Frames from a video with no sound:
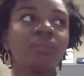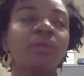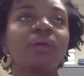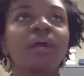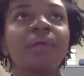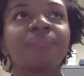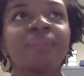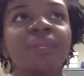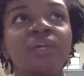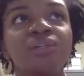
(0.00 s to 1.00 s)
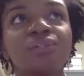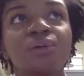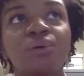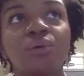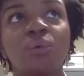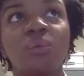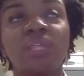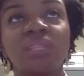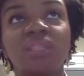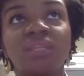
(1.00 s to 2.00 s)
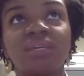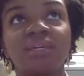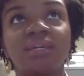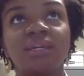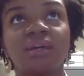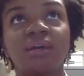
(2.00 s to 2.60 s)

Okay, so with the